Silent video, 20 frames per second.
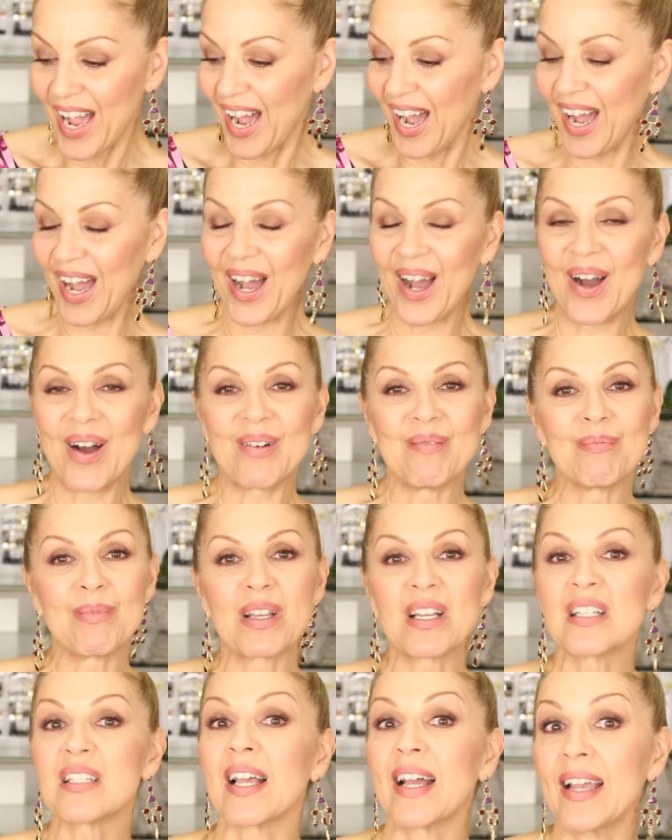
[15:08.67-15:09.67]
Um,
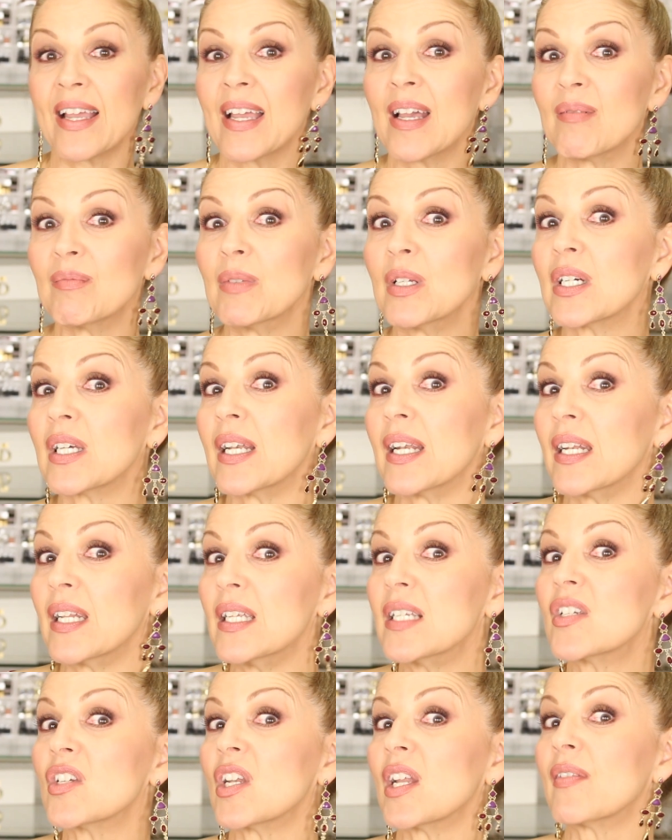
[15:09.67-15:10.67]
because I am looking at
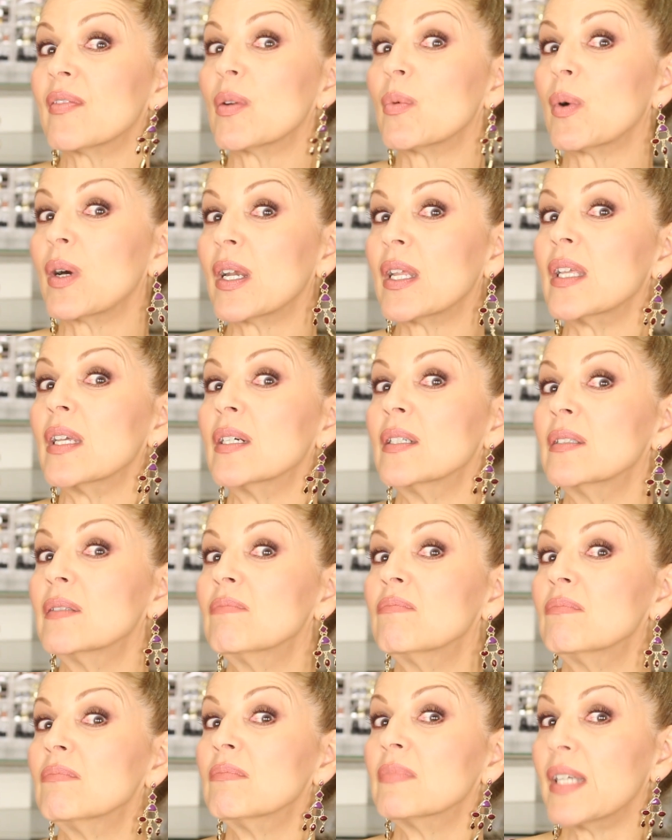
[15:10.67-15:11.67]
each and every one of you.
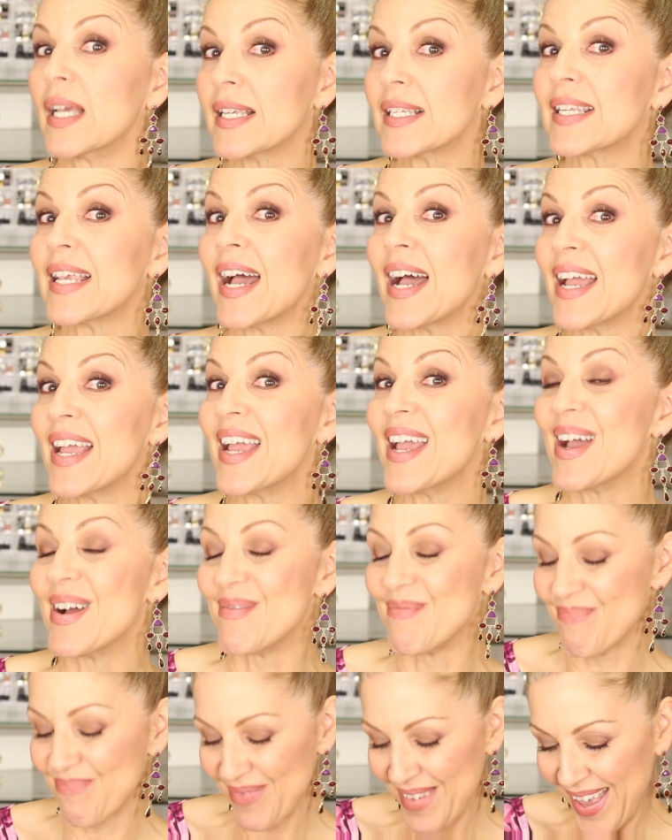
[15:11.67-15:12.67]
Yes, I
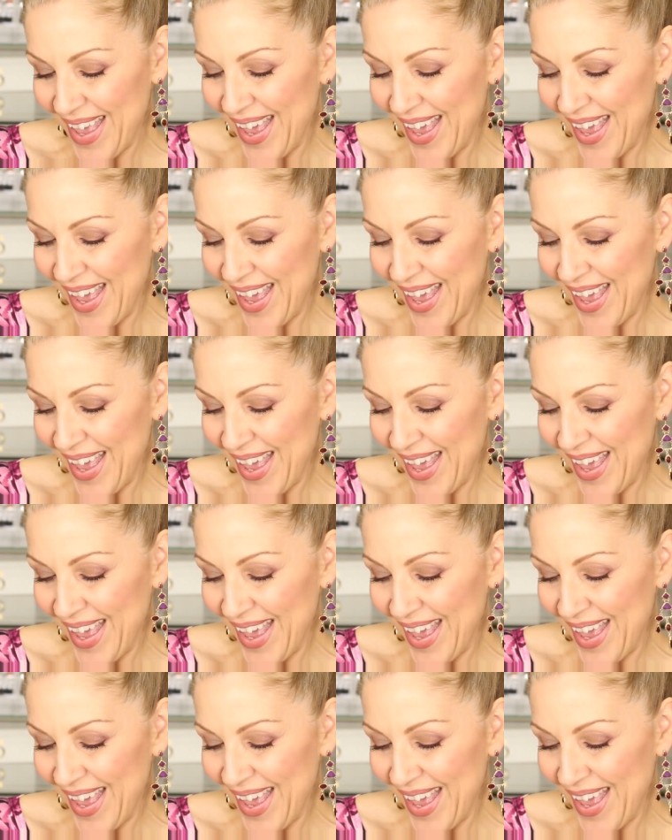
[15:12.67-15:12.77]
am.